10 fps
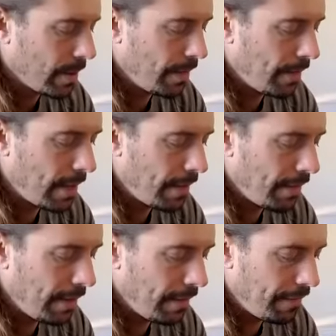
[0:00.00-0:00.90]
And then
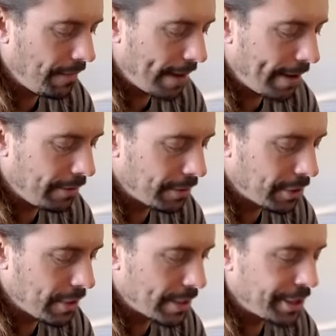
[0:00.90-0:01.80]
the final
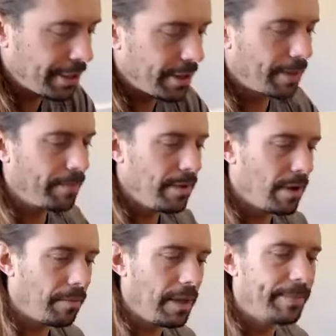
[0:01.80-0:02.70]
stretch here, I'd,
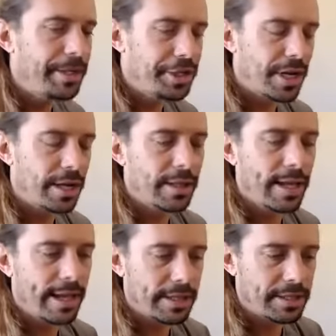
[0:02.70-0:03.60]
maybe shake the
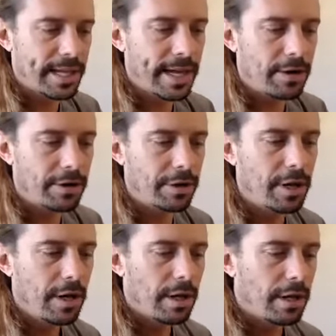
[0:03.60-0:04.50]
hands out or,
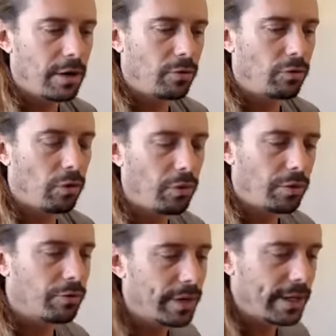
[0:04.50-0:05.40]
roll
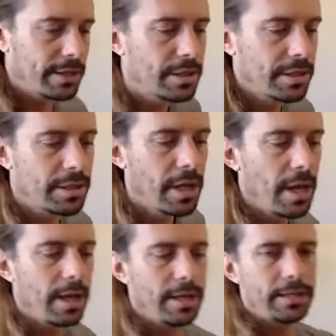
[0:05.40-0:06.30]
the wrists,
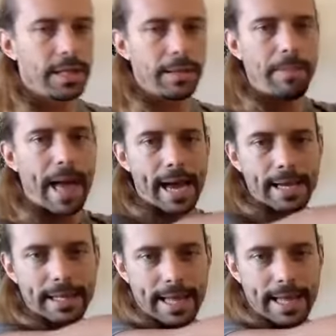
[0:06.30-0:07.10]
is the back of the